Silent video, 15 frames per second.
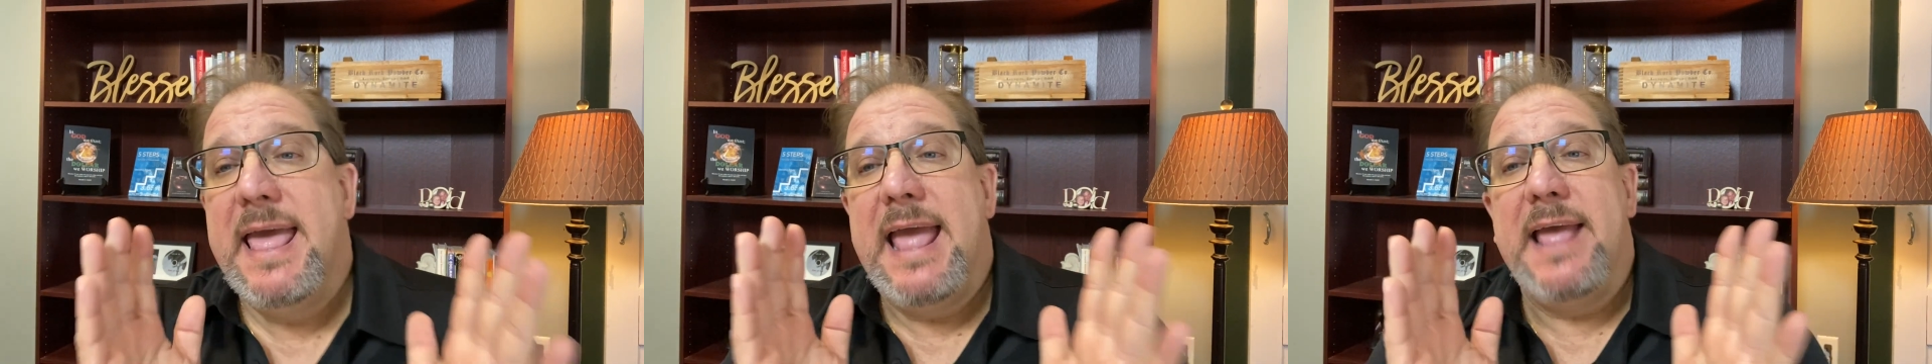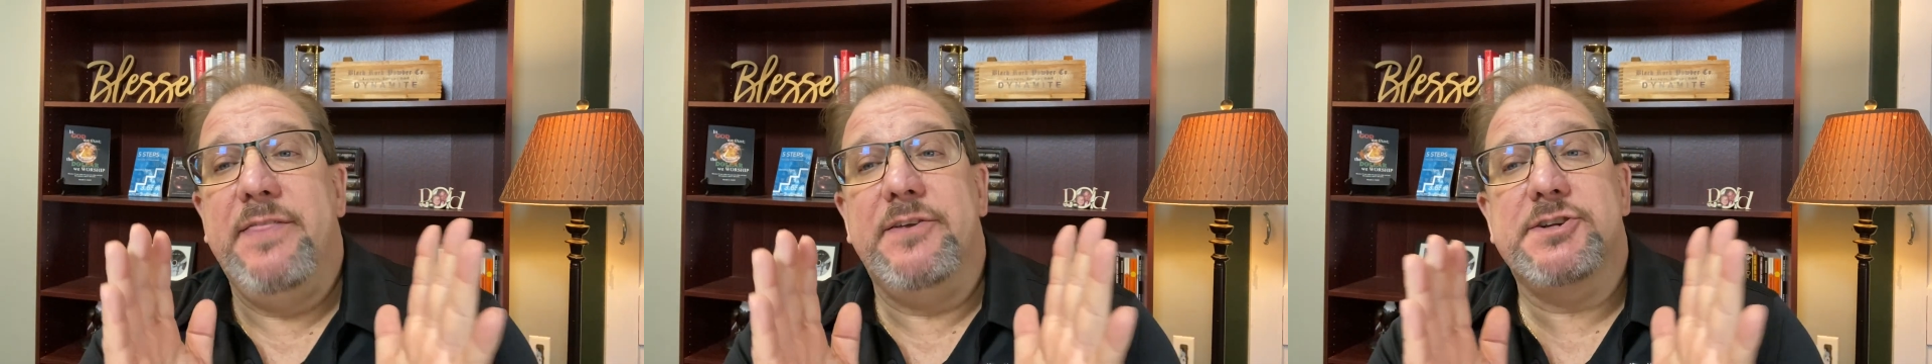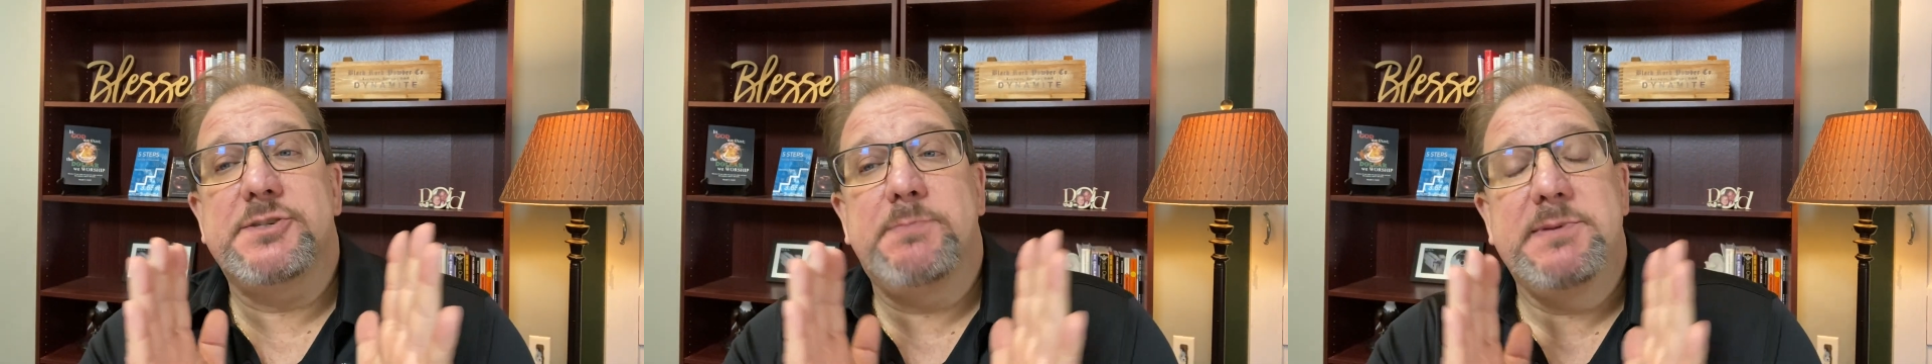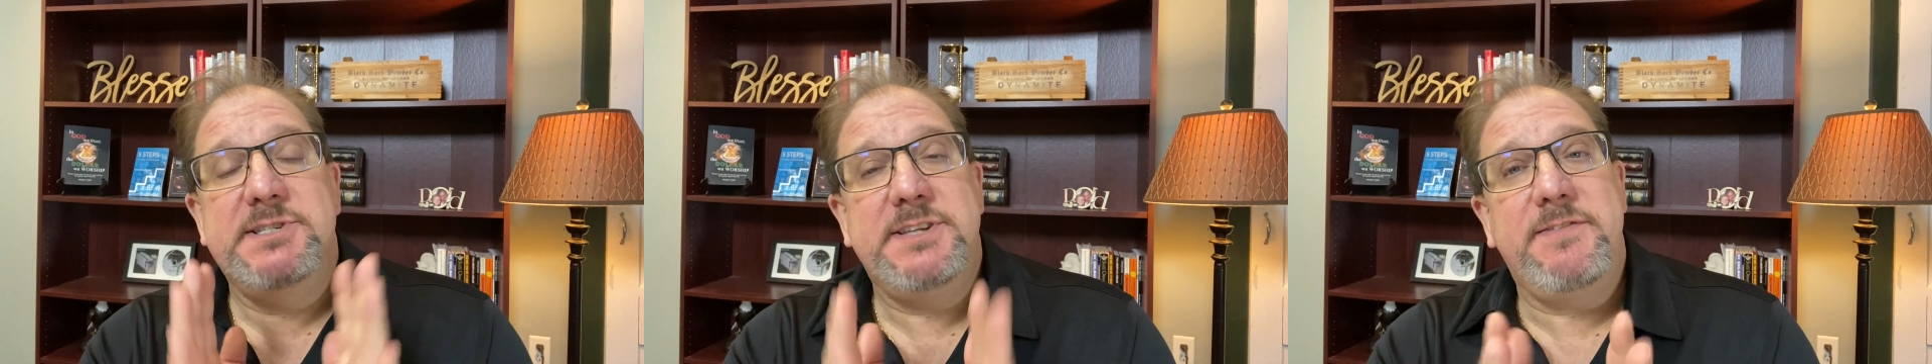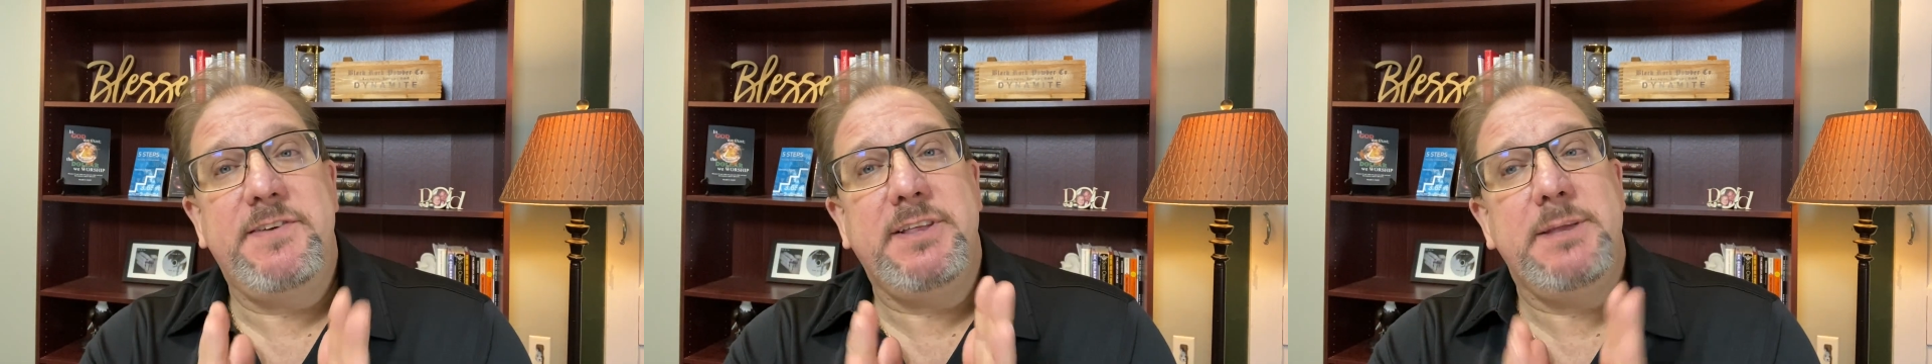and they're
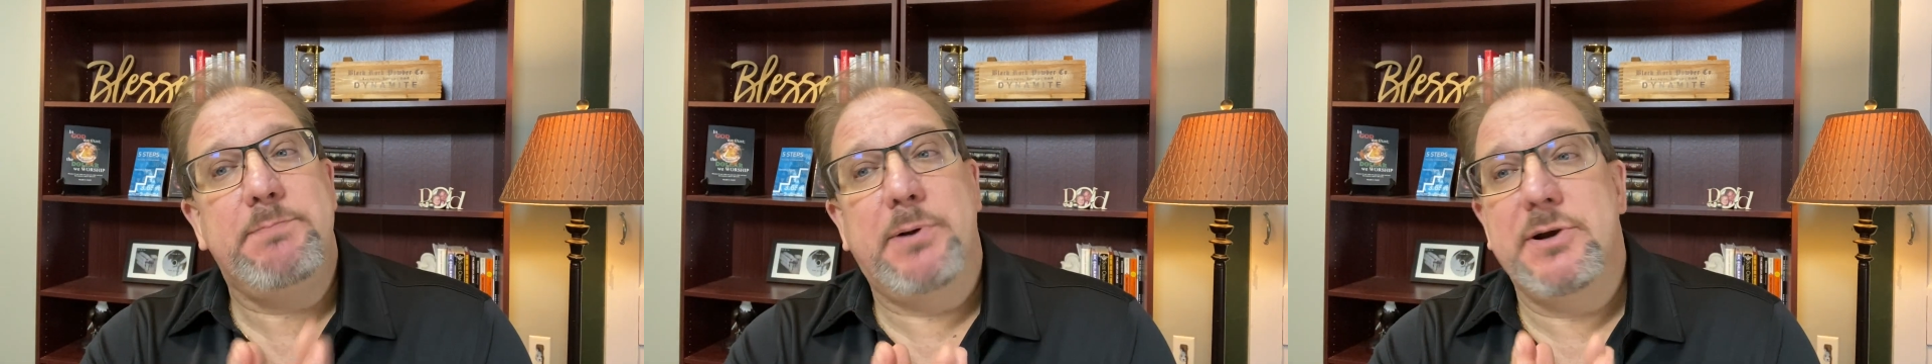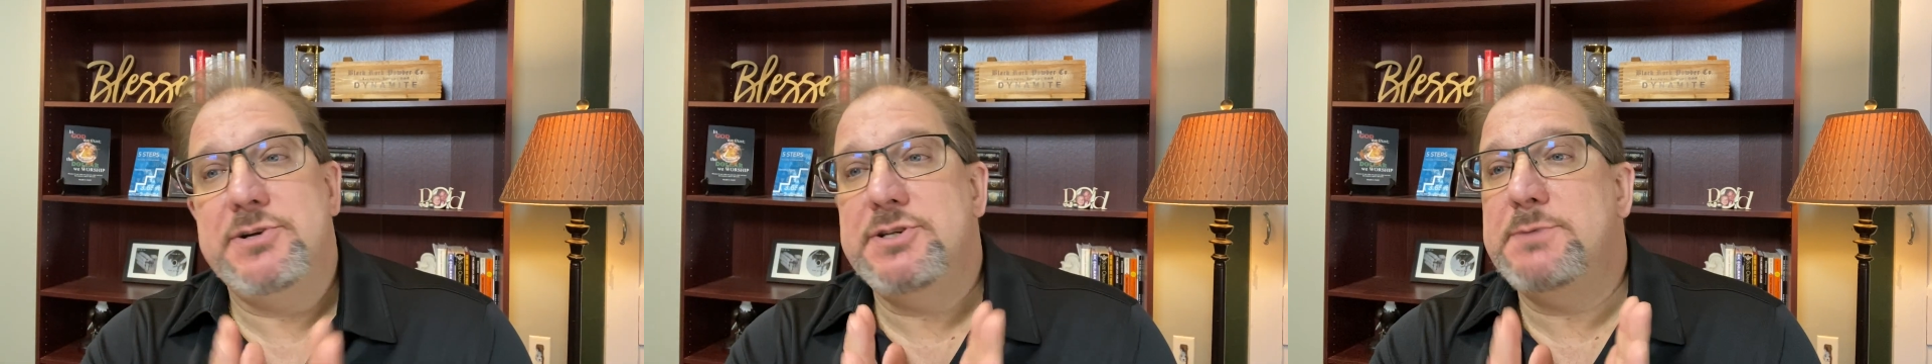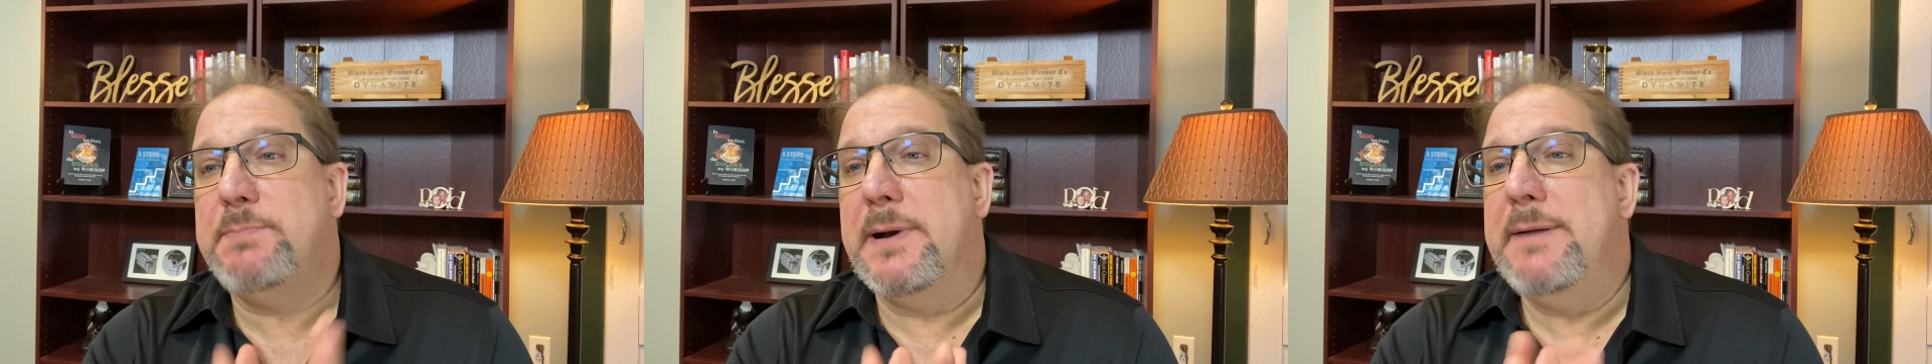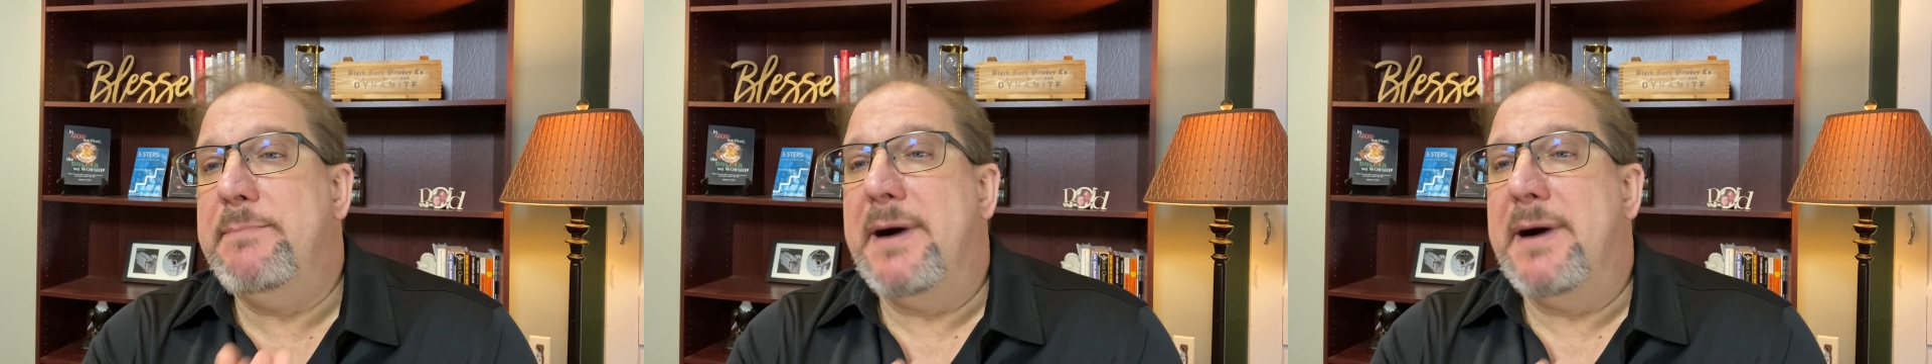specifically purchased by